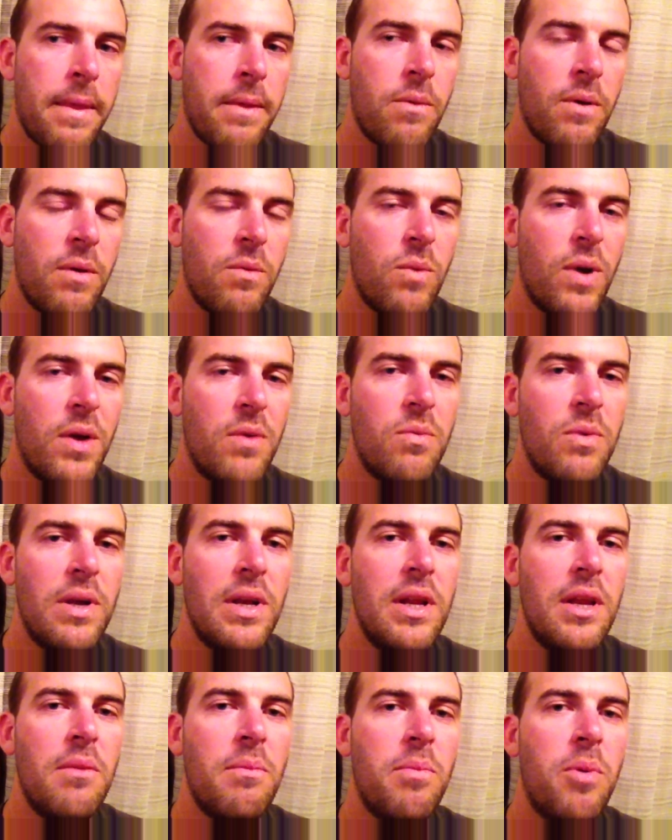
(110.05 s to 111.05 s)
one
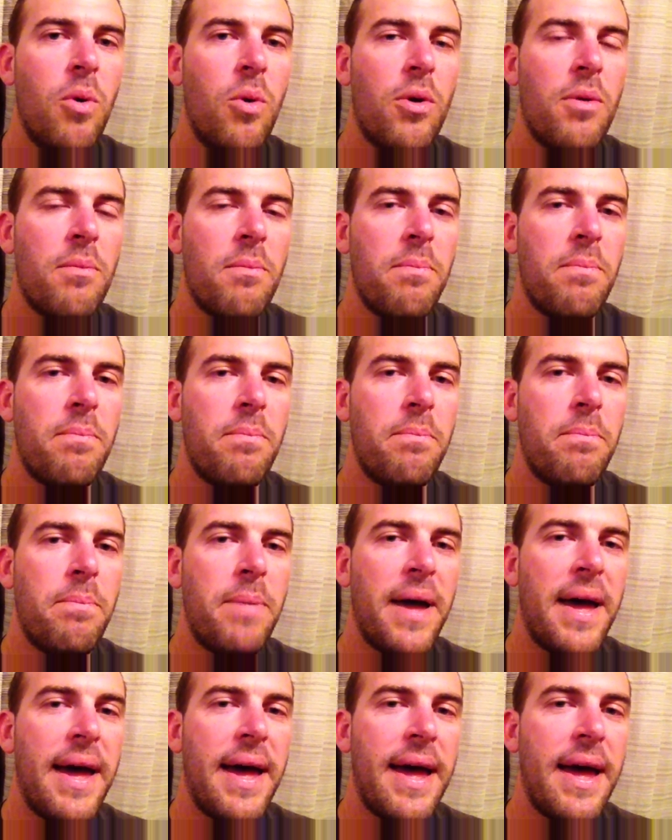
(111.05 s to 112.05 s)
really important
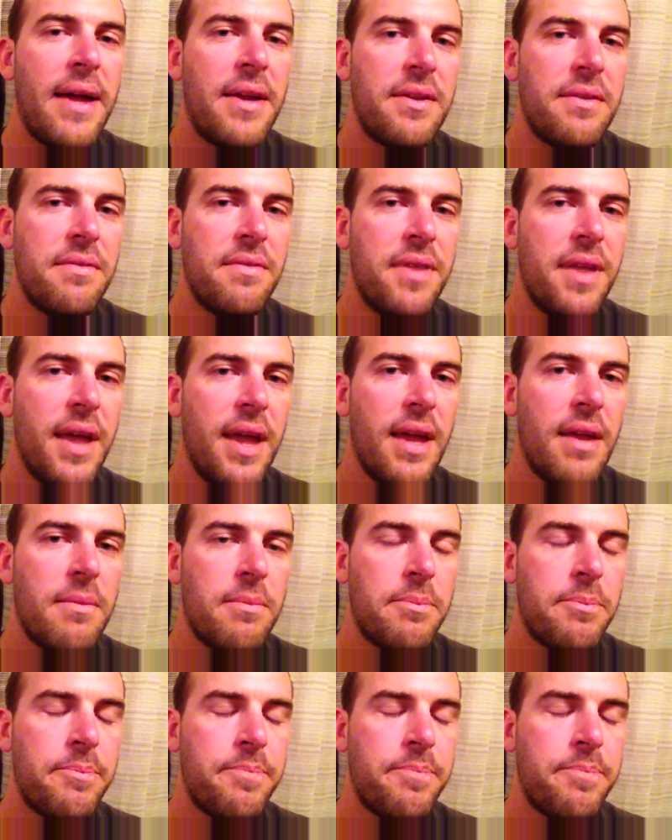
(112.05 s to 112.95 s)
part of that